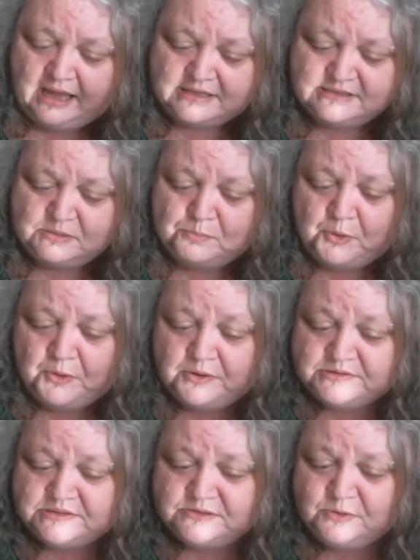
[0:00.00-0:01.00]
as a
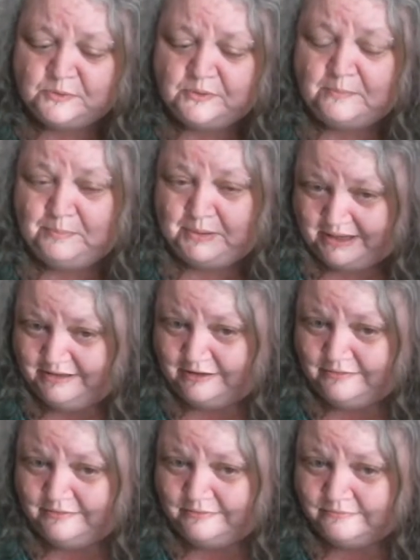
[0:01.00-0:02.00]
personal
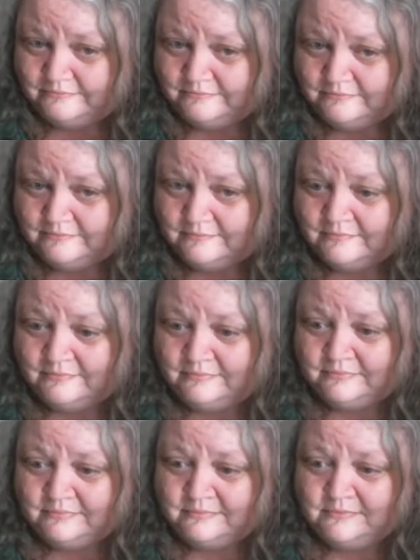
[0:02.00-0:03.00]
opinion,
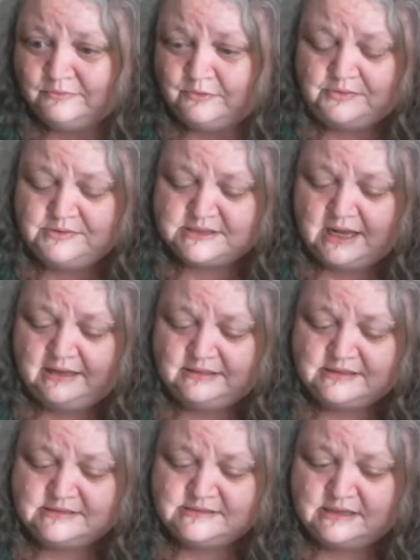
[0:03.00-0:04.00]
don't take
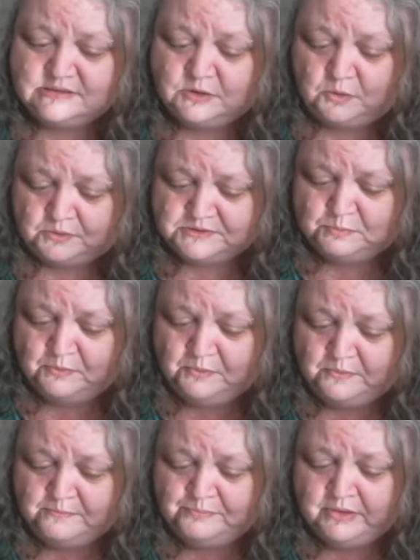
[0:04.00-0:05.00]
this as
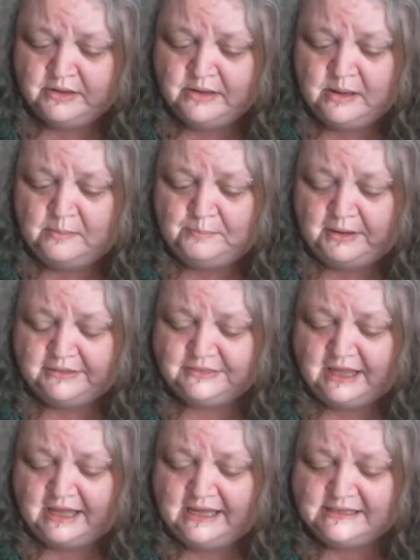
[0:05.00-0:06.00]
gospel, but
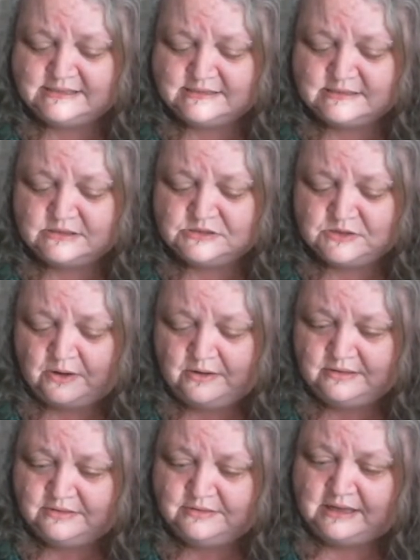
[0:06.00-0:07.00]
there's
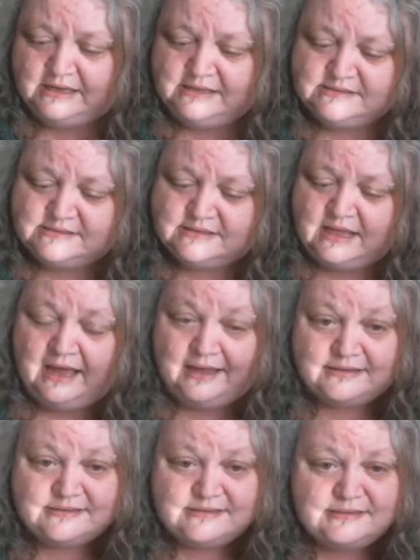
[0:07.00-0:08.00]
certain things
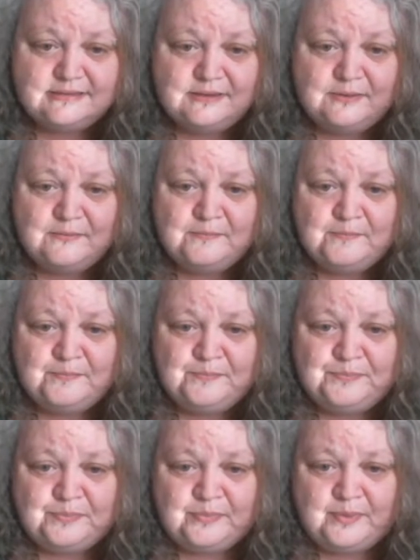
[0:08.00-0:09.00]
that
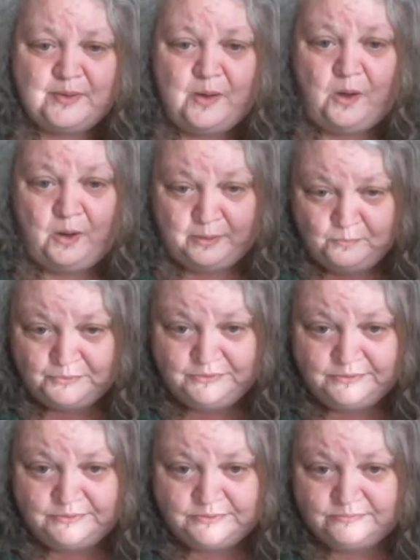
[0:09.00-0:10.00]
I
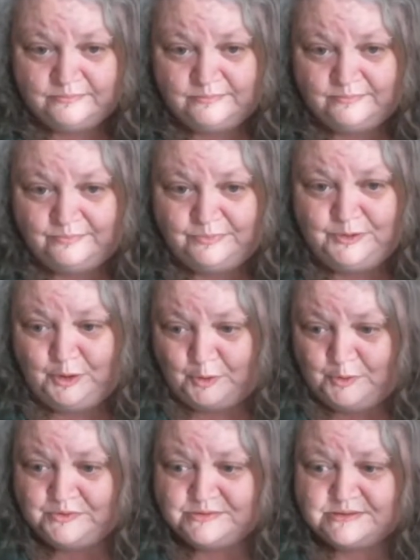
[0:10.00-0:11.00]
wouldn't
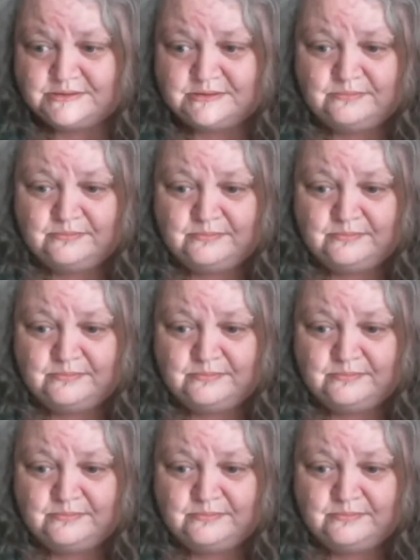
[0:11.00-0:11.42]
use,